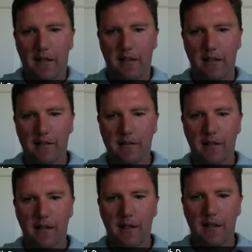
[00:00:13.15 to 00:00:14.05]
it's
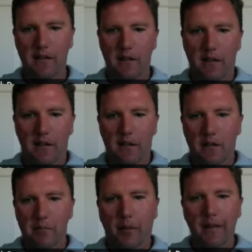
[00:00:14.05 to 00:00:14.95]
the
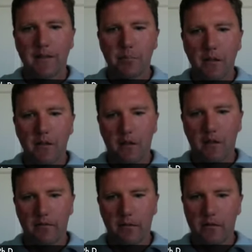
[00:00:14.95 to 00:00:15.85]
placement
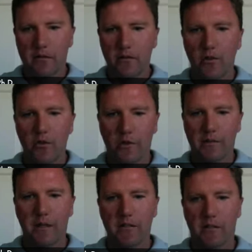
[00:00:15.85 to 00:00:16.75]
of students with
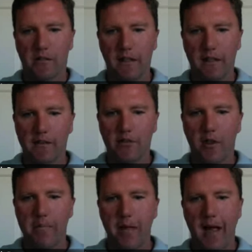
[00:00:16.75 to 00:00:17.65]
special needs to
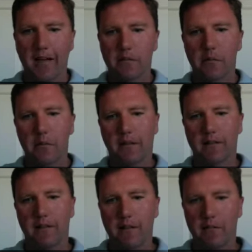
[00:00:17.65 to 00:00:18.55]
the maximum
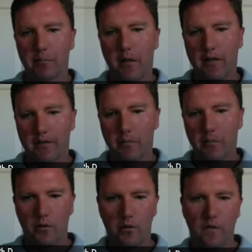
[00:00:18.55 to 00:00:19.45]
extent
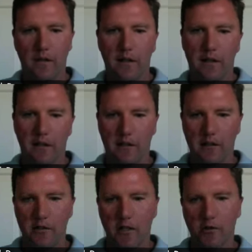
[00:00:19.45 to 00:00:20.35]
possible in a
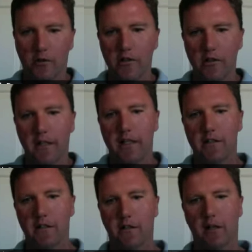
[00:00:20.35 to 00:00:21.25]
general
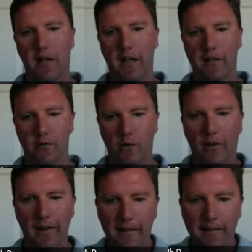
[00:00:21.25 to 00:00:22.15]
education class or
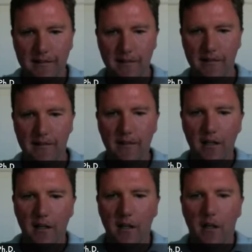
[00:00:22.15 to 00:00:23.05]
classes
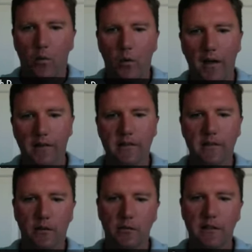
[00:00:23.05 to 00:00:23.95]
while
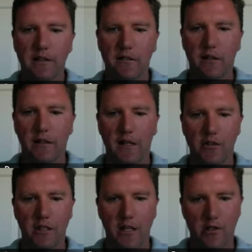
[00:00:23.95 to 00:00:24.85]
still receiving
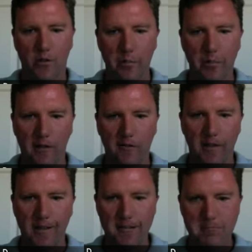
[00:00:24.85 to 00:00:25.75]
educational benefit.